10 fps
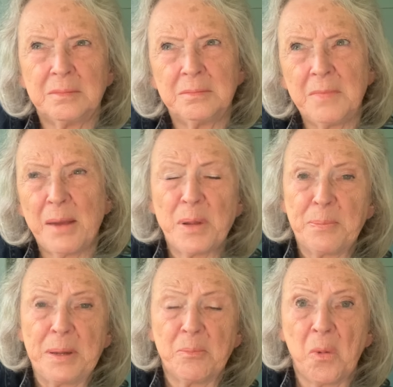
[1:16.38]
maybe a
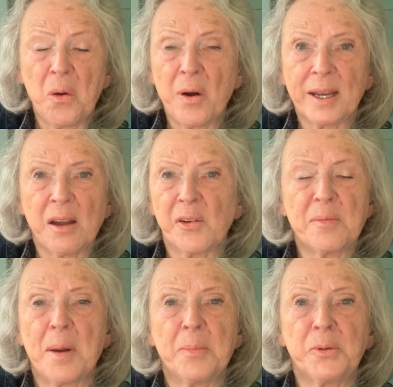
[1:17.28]
bit more, I can't
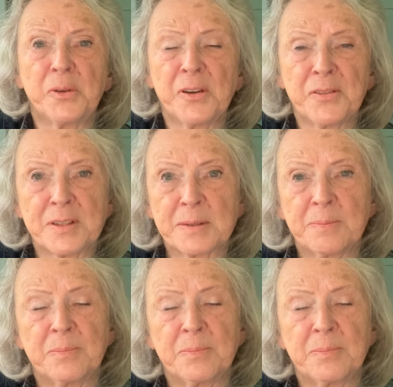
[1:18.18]
remember if it was